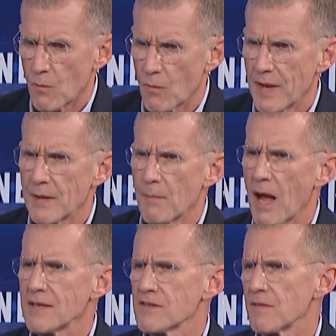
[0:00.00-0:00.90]
In the
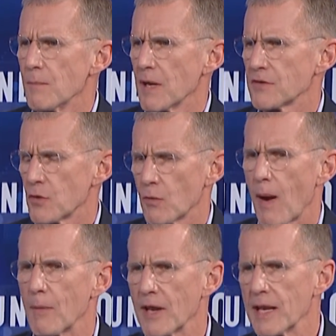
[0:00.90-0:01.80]
minds of the military,
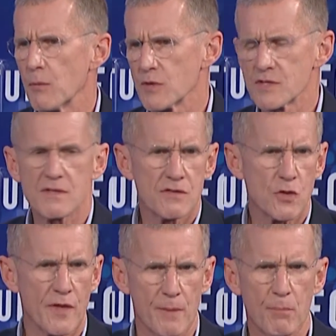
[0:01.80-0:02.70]
Robert E. Lee was
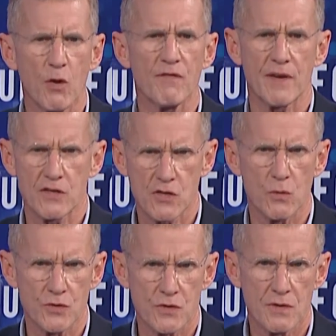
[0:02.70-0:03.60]
sort of the perfect
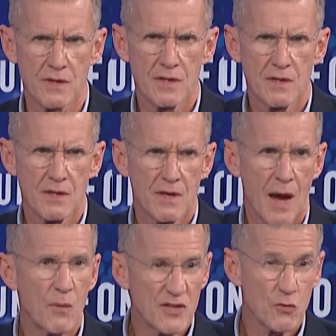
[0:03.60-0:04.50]
soldier.
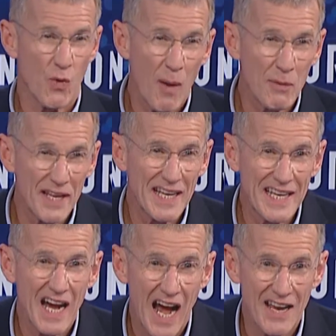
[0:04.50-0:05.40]
I went to Robert E.
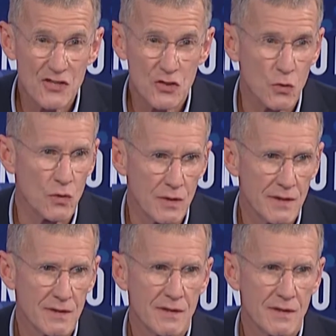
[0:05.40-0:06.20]
Lee High School.